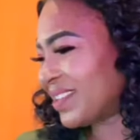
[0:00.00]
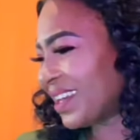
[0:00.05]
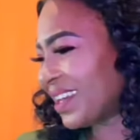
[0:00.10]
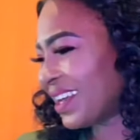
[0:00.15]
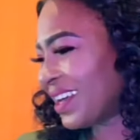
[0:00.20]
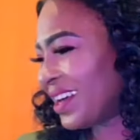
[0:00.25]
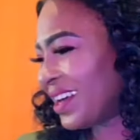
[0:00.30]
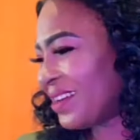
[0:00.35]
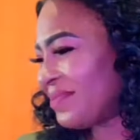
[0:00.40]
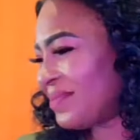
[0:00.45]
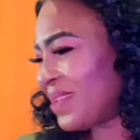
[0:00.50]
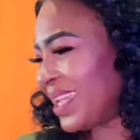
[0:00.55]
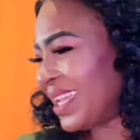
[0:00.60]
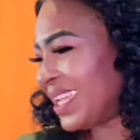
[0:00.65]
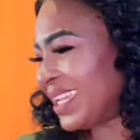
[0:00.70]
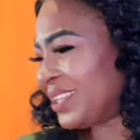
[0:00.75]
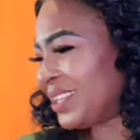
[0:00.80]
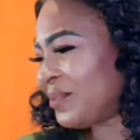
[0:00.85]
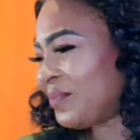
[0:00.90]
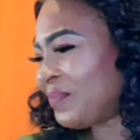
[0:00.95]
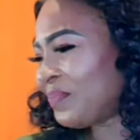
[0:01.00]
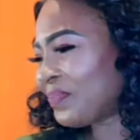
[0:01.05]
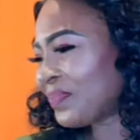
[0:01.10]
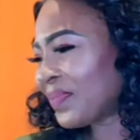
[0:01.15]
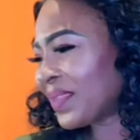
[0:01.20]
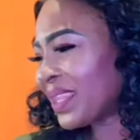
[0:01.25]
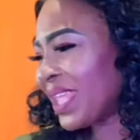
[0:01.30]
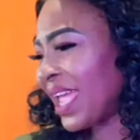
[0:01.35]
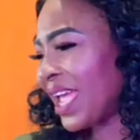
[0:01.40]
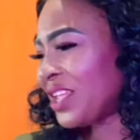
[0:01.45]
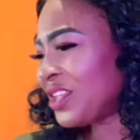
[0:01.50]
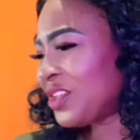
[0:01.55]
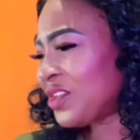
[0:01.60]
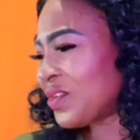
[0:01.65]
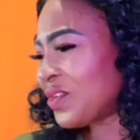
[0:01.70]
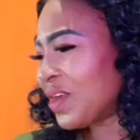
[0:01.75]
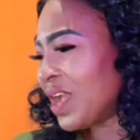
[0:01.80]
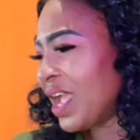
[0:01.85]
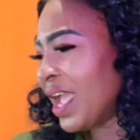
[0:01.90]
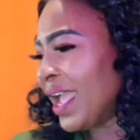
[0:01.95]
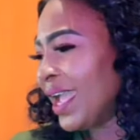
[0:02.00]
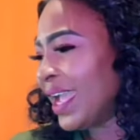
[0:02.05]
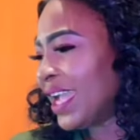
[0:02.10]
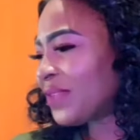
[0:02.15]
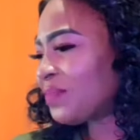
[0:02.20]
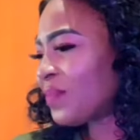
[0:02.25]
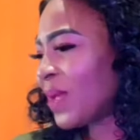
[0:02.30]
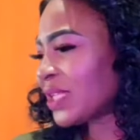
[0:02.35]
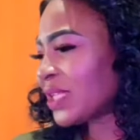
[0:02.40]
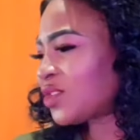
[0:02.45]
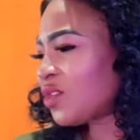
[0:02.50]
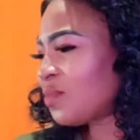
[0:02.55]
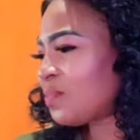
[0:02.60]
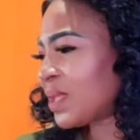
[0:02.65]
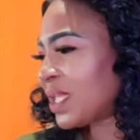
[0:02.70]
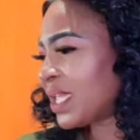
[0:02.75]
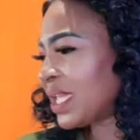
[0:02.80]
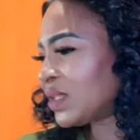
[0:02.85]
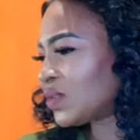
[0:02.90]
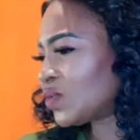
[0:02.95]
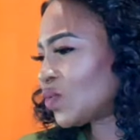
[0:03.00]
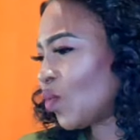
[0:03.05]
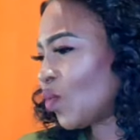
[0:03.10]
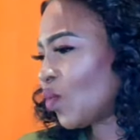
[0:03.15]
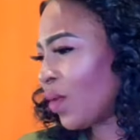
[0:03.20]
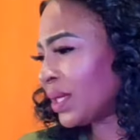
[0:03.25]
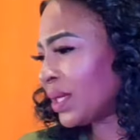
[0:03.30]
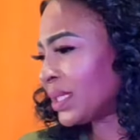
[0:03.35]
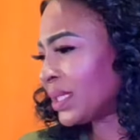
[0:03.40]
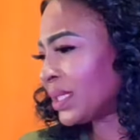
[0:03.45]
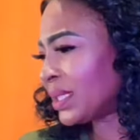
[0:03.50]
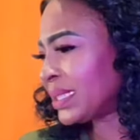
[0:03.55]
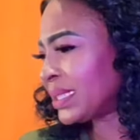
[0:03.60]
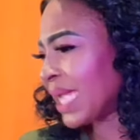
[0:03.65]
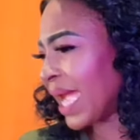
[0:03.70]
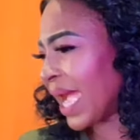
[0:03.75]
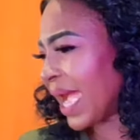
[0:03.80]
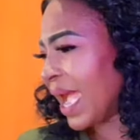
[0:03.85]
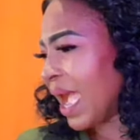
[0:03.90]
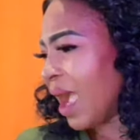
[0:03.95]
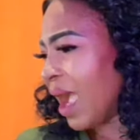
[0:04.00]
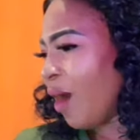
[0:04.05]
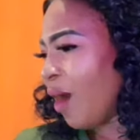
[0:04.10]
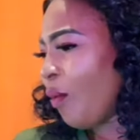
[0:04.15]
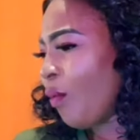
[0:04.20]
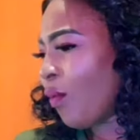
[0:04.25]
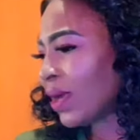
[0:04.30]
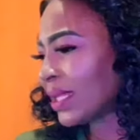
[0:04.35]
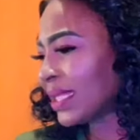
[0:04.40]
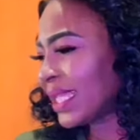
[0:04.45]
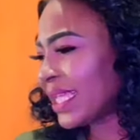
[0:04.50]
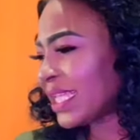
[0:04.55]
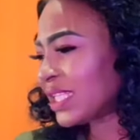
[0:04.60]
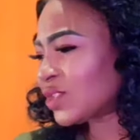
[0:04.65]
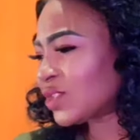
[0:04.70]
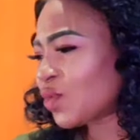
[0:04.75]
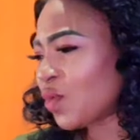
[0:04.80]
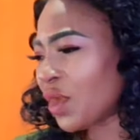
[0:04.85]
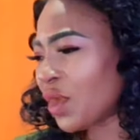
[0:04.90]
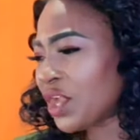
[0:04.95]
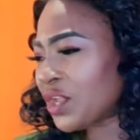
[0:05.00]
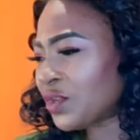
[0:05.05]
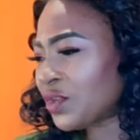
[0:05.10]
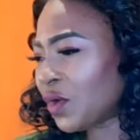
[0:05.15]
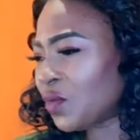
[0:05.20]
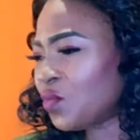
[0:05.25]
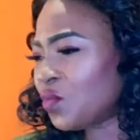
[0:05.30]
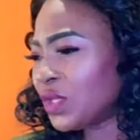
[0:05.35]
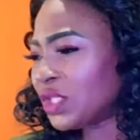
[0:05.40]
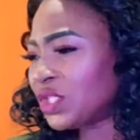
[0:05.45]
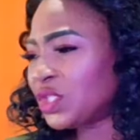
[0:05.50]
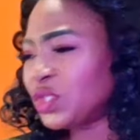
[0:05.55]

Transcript: Thank you. It makes you begin to wonder, what is going on with your own marriage?